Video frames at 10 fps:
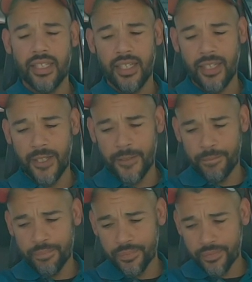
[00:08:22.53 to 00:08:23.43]

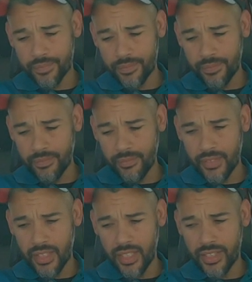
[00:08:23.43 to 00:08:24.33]
Um,
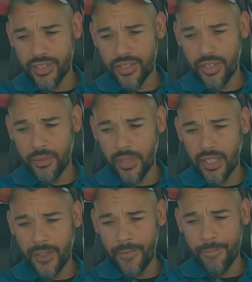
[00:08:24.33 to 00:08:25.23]
and so,
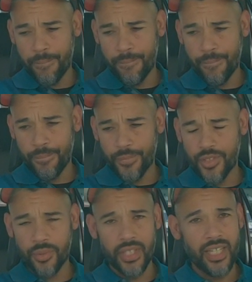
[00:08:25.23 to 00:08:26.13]
um,
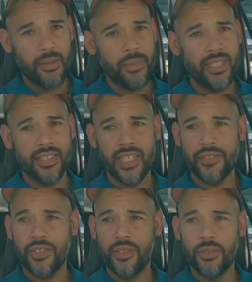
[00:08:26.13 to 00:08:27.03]
so yeah, I may just
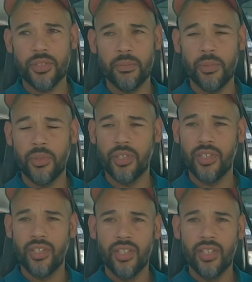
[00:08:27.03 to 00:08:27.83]
have to do some more,